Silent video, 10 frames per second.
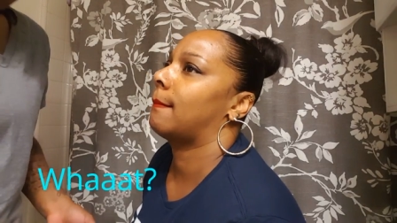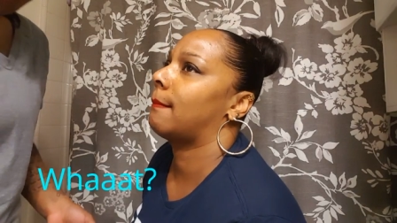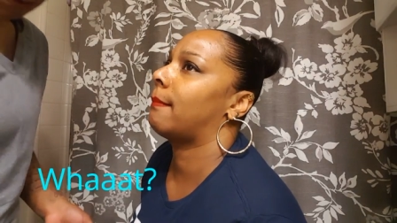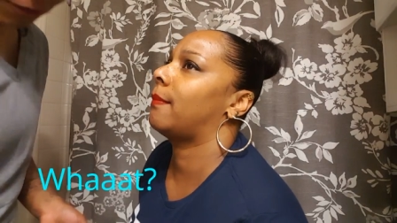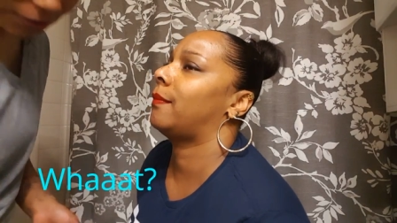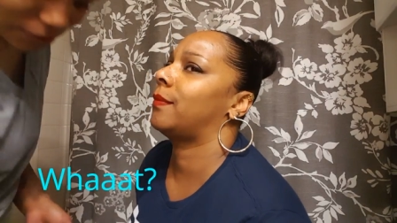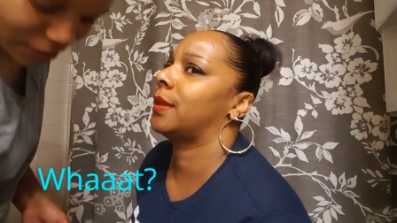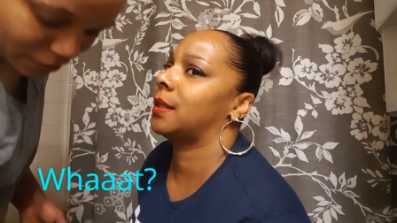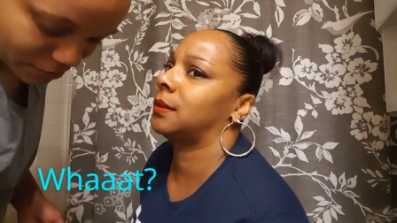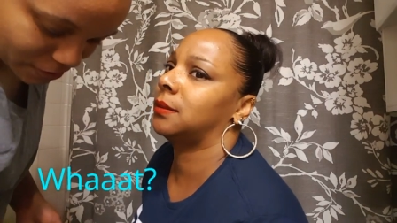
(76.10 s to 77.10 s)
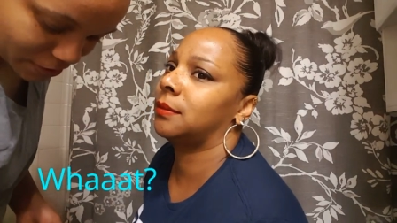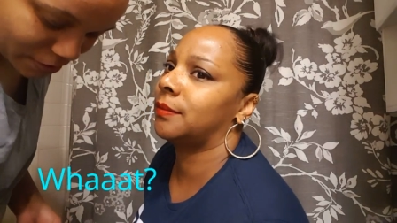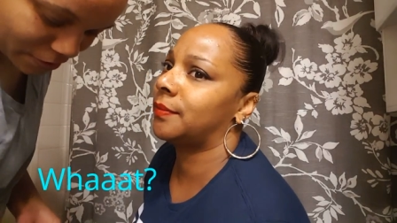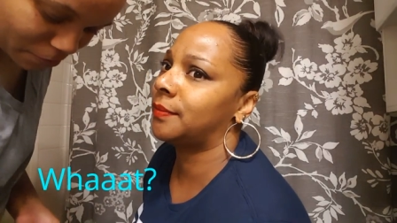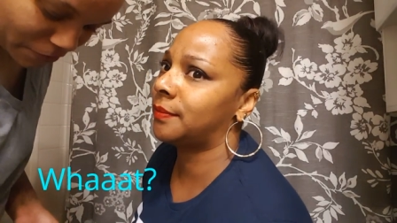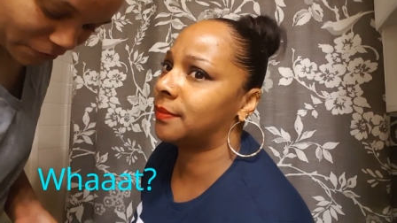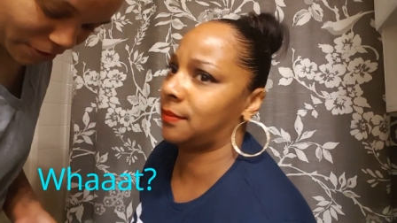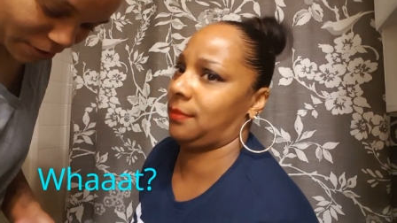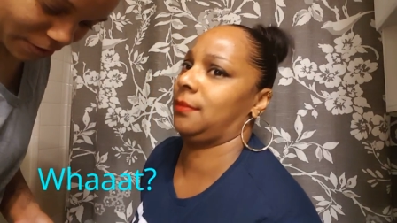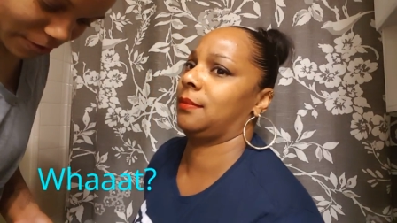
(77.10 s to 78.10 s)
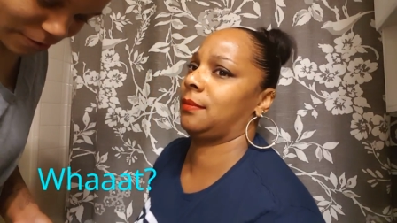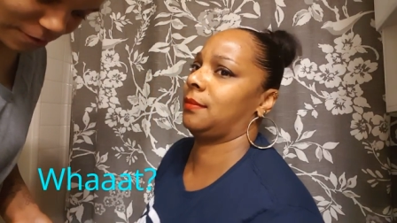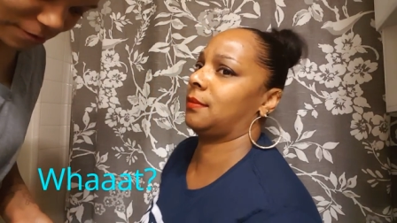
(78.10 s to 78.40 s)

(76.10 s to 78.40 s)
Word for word: Don't get your nails done and you'll be fine.